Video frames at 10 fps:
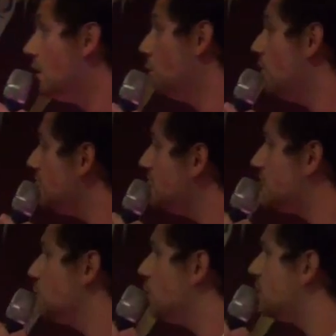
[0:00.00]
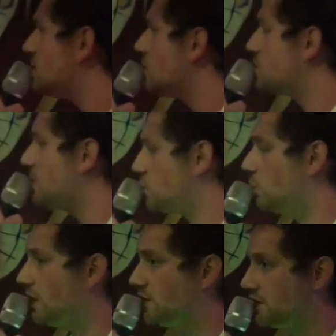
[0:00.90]
Well, it can work in some
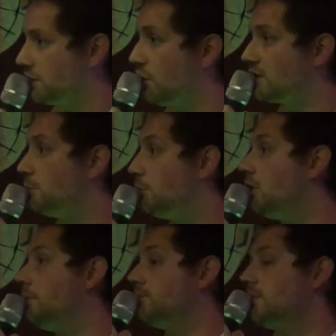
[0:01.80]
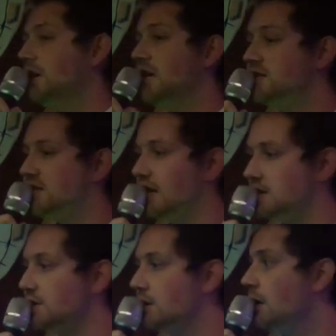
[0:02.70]
special cases. For example, it's
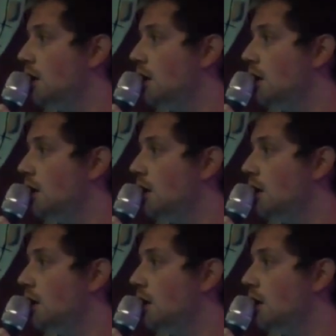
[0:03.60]
snails.